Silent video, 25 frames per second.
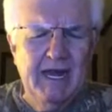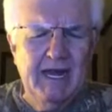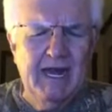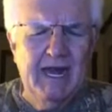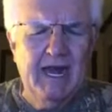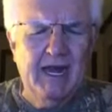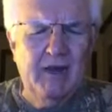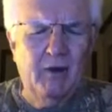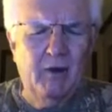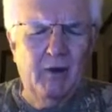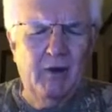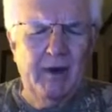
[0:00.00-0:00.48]

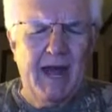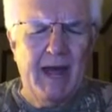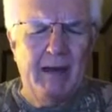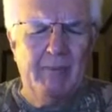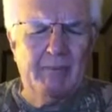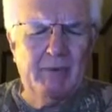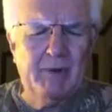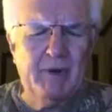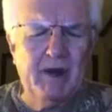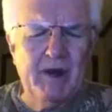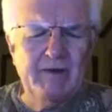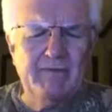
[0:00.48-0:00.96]
Now, Lord, I
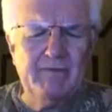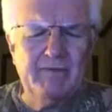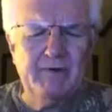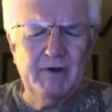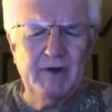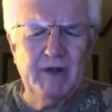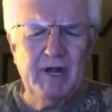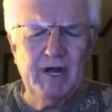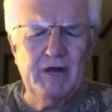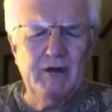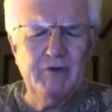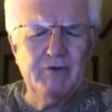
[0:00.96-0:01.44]
pray for
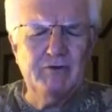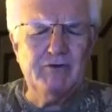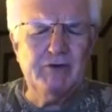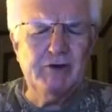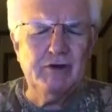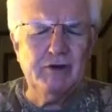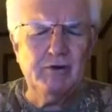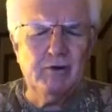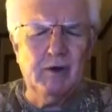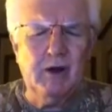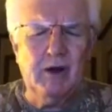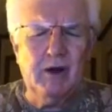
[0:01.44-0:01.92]
those
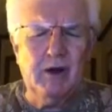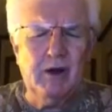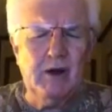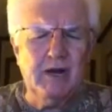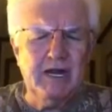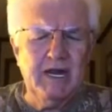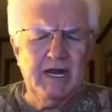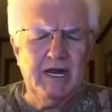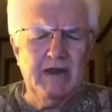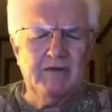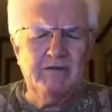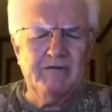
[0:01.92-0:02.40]
who are
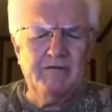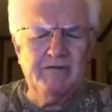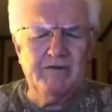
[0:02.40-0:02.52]
in